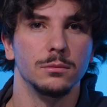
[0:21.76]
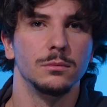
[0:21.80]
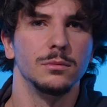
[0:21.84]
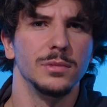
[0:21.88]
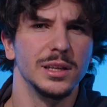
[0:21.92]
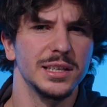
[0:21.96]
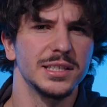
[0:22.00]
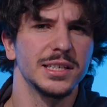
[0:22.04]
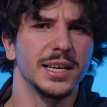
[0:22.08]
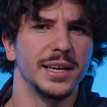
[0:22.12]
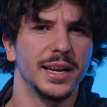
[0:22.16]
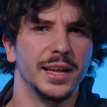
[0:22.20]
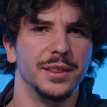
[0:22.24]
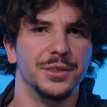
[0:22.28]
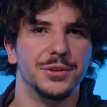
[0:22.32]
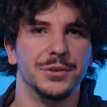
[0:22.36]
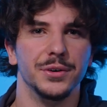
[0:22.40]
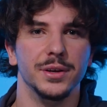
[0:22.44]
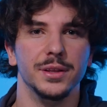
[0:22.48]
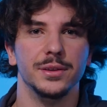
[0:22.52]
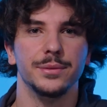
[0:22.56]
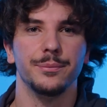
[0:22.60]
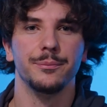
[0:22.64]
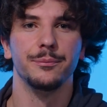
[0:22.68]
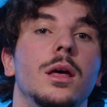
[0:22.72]
Let's get into
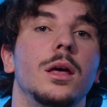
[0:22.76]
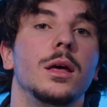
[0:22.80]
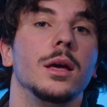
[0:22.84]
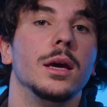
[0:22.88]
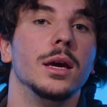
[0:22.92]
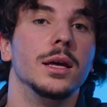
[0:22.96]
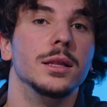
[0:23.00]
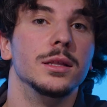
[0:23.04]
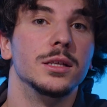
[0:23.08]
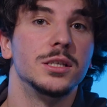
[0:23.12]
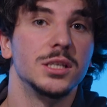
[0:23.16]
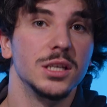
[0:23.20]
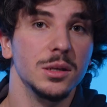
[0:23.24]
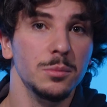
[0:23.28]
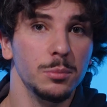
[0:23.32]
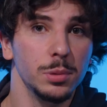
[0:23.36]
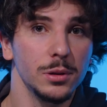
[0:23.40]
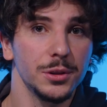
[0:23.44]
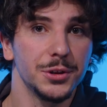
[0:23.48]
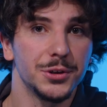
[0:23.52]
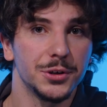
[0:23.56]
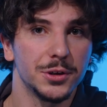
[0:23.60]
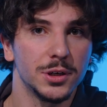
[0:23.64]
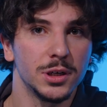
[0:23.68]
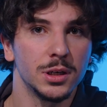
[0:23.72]
it. In simple
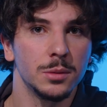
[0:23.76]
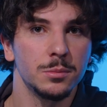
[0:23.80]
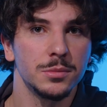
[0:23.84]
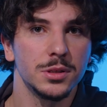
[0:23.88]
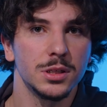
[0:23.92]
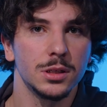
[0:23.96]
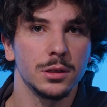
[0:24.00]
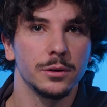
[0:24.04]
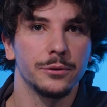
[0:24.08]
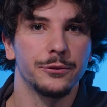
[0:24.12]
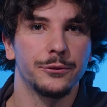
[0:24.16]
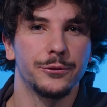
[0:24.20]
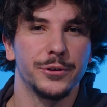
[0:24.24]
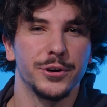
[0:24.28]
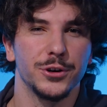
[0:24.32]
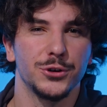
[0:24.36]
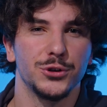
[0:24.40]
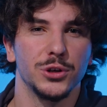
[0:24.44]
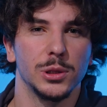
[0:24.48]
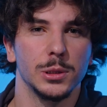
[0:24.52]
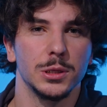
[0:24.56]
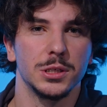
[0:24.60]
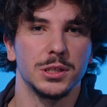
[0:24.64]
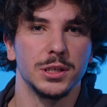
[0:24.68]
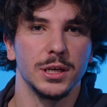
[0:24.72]
terms,
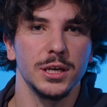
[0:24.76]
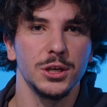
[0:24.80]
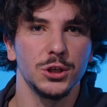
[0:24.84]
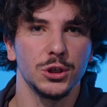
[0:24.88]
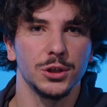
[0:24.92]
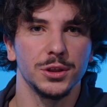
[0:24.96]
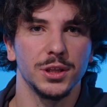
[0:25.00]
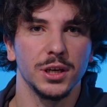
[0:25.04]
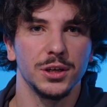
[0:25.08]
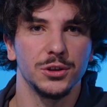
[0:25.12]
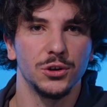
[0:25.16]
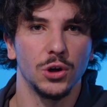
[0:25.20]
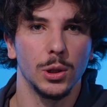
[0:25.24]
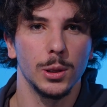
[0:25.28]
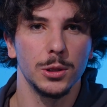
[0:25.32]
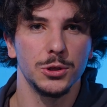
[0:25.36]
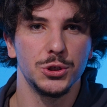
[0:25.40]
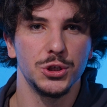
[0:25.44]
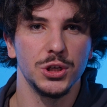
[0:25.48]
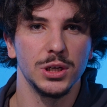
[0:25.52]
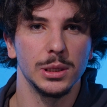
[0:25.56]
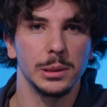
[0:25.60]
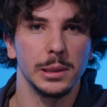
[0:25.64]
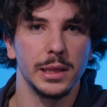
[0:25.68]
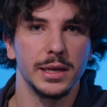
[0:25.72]
virtualization
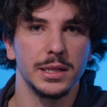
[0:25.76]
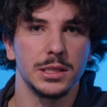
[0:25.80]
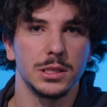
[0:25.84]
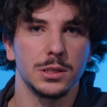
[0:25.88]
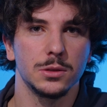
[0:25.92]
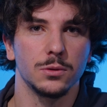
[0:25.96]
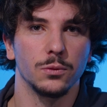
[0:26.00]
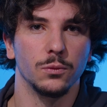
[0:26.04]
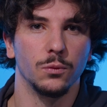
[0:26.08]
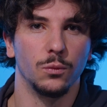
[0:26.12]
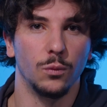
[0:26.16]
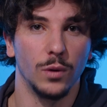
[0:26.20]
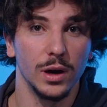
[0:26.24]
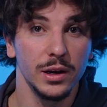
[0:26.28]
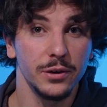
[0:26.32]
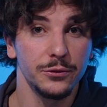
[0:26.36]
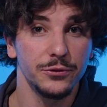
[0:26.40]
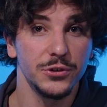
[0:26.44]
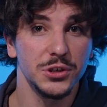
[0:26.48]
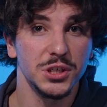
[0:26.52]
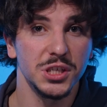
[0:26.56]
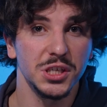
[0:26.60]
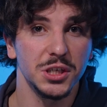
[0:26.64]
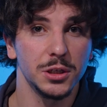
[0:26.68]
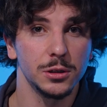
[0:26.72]
technology lets one
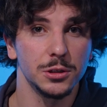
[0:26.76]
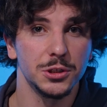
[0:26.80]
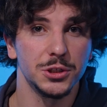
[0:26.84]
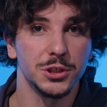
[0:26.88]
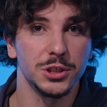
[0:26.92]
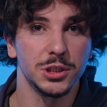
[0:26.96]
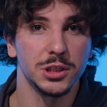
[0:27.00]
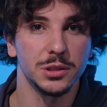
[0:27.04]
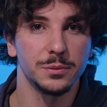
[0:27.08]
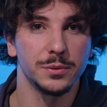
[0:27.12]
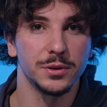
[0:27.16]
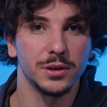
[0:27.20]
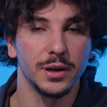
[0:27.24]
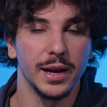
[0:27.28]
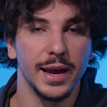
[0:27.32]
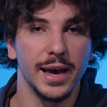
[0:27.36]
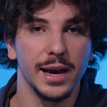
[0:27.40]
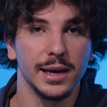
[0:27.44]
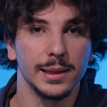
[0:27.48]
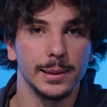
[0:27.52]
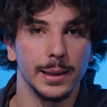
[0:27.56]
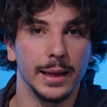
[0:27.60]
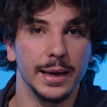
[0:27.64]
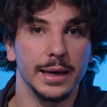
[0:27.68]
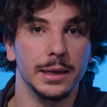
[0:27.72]
physical server
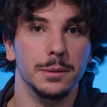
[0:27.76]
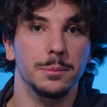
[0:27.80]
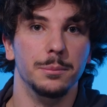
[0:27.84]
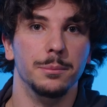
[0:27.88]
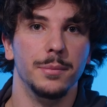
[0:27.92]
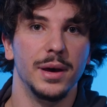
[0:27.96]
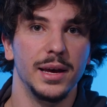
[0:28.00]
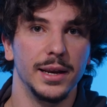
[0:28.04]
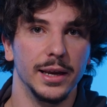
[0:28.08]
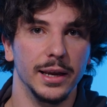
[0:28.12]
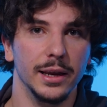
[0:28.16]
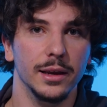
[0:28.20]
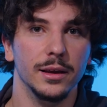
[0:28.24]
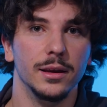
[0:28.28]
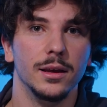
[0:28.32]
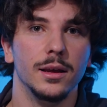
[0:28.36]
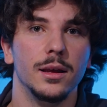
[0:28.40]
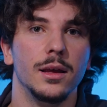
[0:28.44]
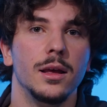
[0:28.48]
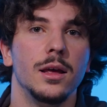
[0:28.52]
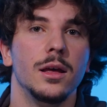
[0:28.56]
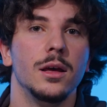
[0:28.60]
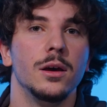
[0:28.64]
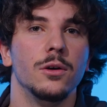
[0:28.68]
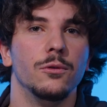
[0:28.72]
act like many.
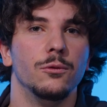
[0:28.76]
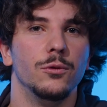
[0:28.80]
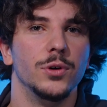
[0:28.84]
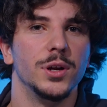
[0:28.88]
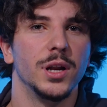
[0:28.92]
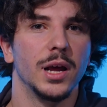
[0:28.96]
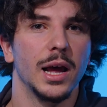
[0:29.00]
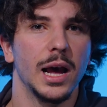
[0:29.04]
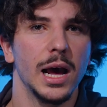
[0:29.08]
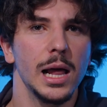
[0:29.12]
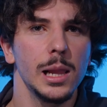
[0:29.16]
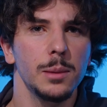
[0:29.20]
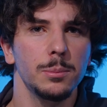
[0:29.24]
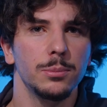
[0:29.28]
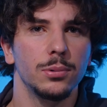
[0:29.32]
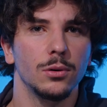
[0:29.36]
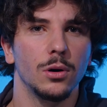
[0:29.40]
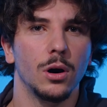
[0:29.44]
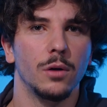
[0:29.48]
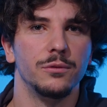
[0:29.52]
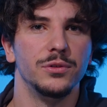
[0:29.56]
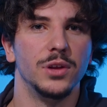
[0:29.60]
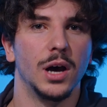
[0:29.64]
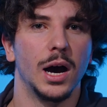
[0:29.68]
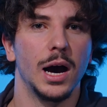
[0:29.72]
With the help
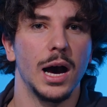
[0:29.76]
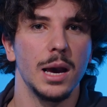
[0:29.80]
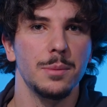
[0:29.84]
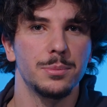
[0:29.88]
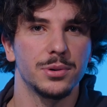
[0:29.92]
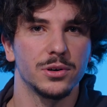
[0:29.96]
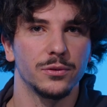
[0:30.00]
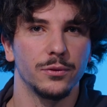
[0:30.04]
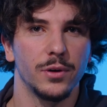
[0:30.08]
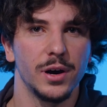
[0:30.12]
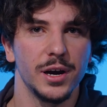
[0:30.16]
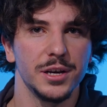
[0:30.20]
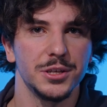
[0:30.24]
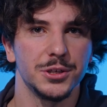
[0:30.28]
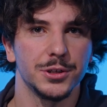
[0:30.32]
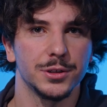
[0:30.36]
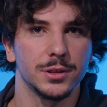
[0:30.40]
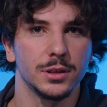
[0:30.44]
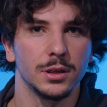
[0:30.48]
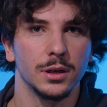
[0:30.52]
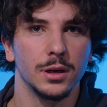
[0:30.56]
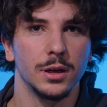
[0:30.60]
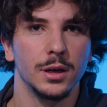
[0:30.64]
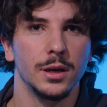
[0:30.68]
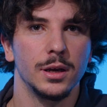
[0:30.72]
of the
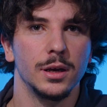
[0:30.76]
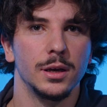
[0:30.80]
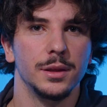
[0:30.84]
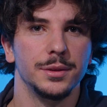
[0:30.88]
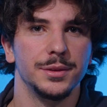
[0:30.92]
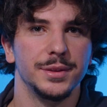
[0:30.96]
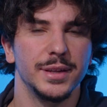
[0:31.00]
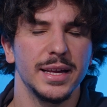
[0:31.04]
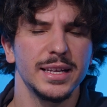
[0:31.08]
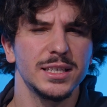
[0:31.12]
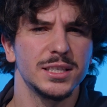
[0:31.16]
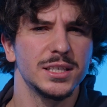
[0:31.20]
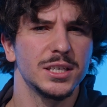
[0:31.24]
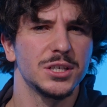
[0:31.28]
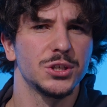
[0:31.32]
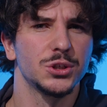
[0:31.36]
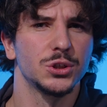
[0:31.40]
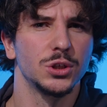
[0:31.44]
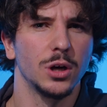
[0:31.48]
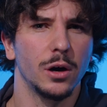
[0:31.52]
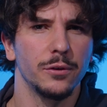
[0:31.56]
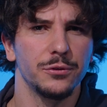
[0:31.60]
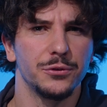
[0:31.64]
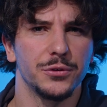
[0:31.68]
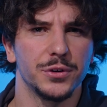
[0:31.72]
hypervisor, that's the
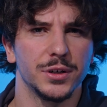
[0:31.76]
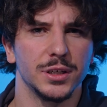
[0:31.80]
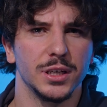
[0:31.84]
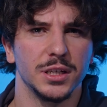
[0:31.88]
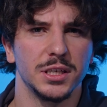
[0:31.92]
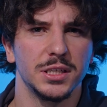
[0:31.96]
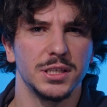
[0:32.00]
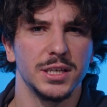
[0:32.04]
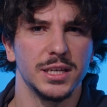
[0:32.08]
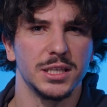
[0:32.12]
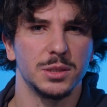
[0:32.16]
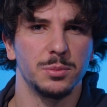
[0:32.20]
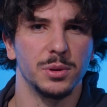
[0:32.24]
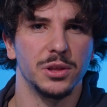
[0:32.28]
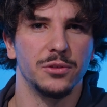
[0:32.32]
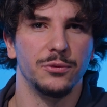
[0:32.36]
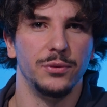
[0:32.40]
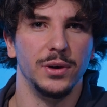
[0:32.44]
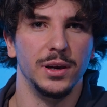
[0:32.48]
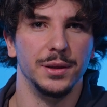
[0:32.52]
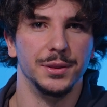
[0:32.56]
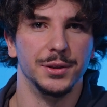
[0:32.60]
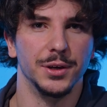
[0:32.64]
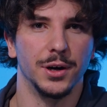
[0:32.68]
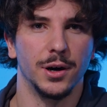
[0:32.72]
software that sits
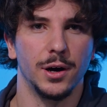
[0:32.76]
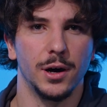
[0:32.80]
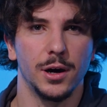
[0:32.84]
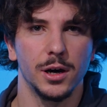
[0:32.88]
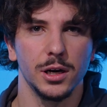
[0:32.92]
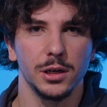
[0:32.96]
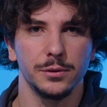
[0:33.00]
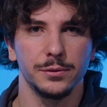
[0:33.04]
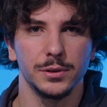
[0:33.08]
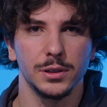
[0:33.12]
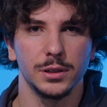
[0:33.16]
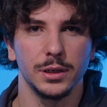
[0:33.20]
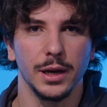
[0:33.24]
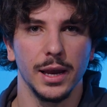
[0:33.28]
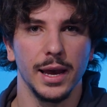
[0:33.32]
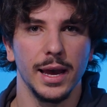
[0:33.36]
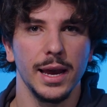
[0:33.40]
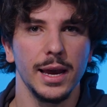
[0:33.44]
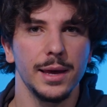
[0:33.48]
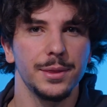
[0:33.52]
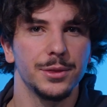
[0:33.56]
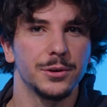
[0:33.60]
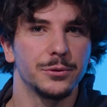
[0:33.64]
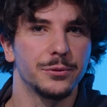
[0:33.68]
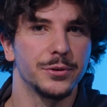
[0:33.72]
between the hardware
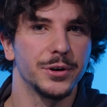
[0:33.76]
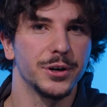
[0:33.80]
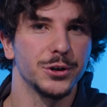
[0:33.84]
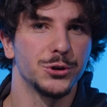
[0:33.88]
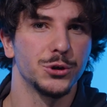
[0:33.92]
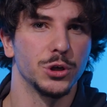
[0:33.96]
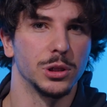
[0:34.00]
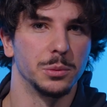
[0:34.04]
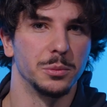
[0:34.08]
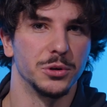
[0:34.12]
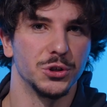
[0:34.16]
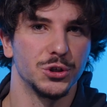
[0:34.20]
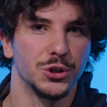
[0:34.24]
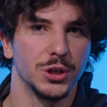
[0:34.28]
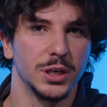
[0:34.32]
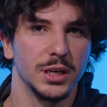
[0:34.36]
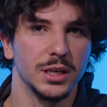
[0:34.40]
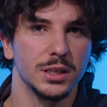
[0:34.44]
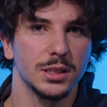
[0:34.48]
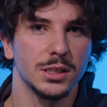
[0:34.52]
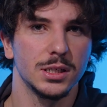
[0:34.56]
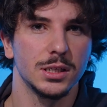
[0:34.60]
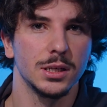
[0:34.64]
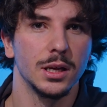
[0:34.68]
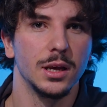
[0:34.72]
and the virtual
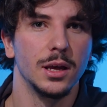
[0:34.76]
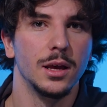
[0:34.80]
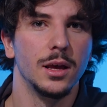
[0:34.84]
machines,